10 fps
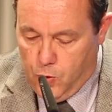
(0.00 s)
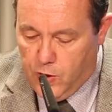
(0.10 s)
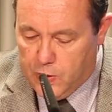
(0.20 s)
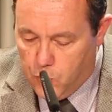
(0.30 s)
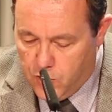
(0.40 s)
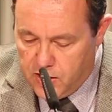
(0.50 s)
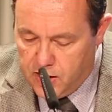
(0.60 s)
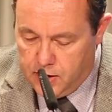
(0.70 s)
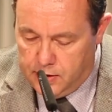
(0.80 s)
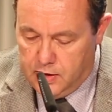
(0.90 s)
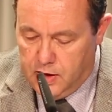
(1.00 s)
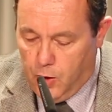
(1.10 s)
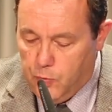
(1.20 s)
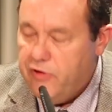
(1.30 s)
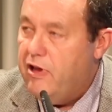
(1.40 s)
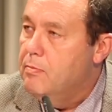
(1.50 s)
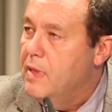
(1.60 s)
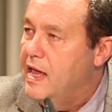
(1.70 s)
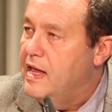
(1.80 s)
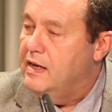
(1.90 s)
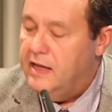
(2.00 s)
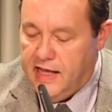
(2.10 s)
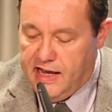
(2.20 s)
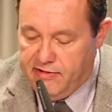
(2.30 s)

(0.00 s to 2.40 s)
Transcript: We were and we remain